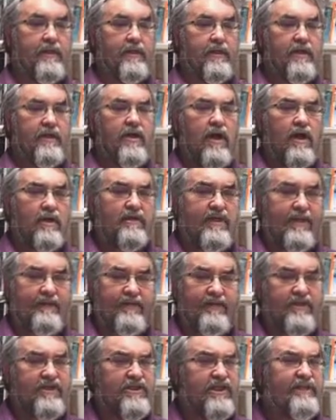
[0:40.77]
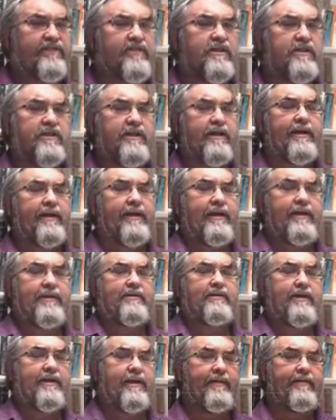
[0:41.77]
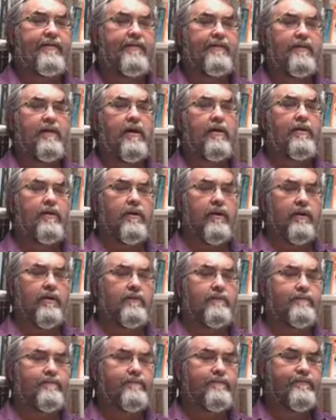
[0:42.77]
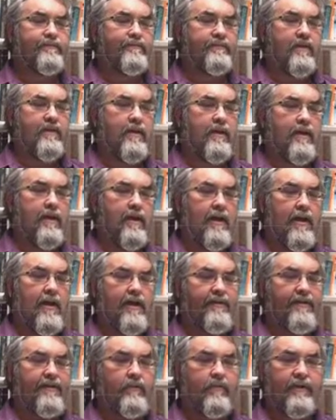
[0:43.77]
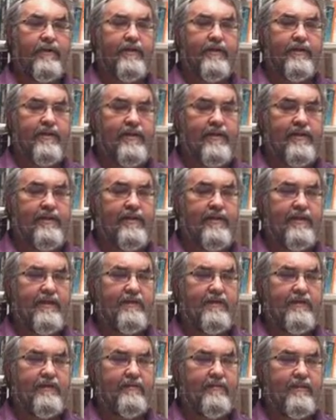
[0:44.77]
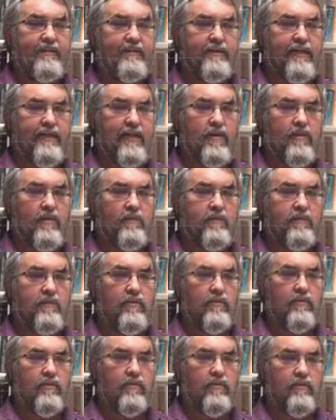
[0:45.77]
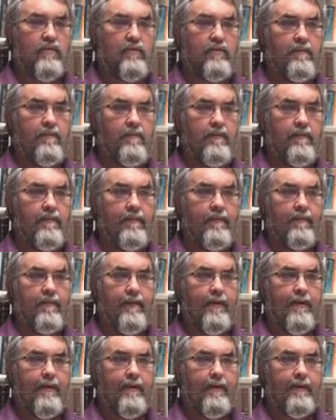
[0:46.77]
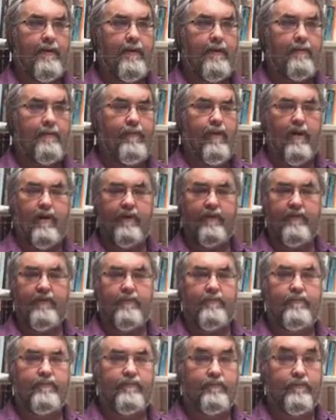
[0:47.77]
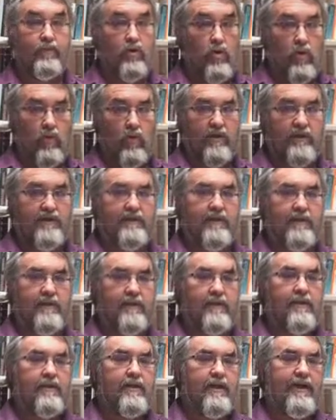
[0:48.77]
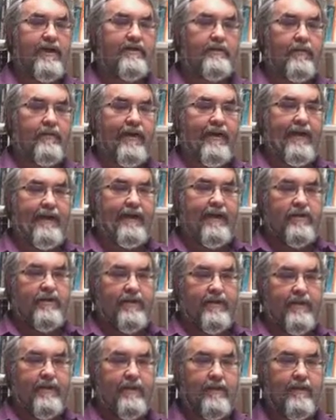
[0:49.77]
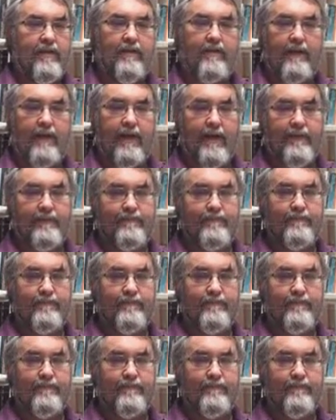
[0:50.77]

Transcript: Concept has shifted slightly as time has gone on. I think one of the key things that is now more a part of the course is a recognition that learning